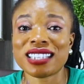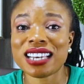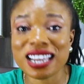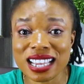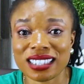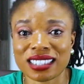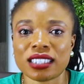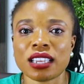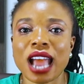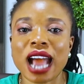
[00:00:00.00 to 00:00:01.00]
least
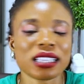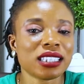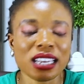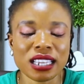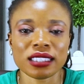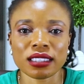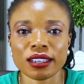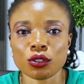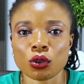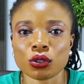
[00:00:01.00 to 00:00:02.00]

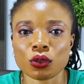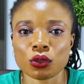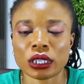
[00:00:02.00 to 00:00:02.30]
three sources